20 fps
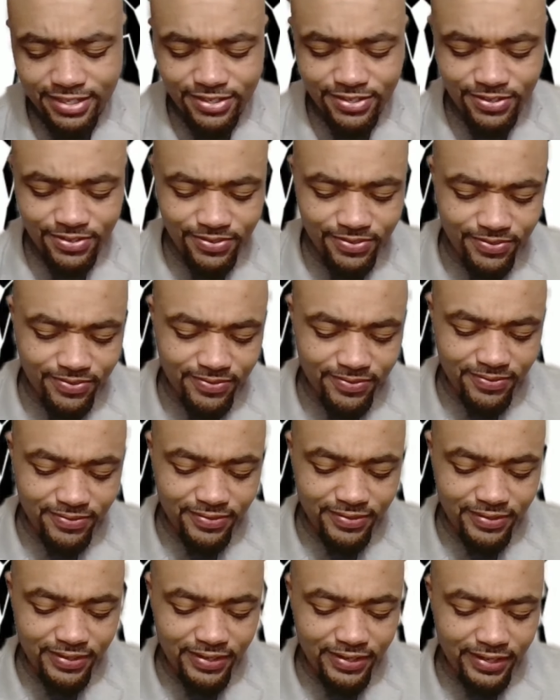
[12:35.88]
to
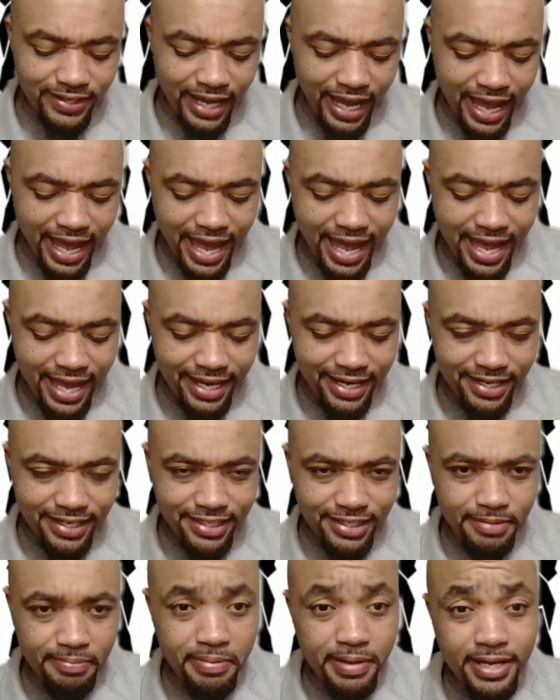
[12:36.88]
look at
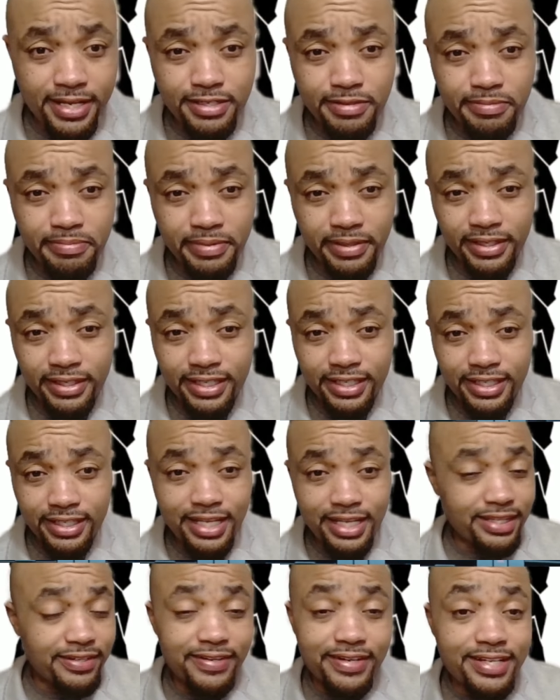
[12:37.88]
the possibility
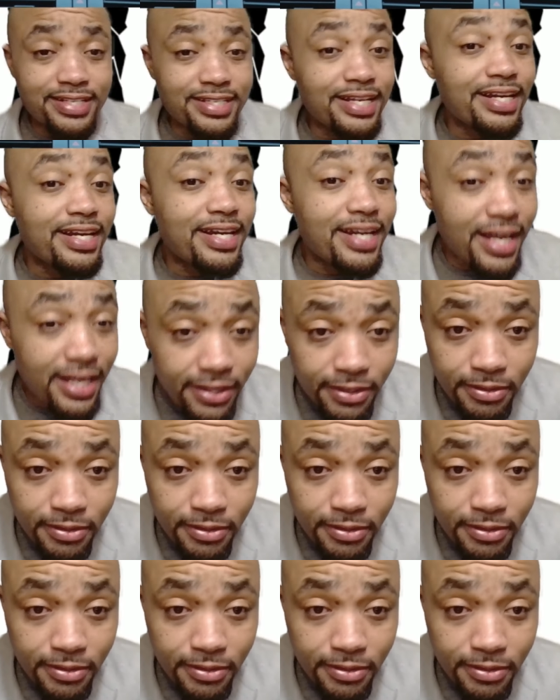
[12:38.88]
that there is another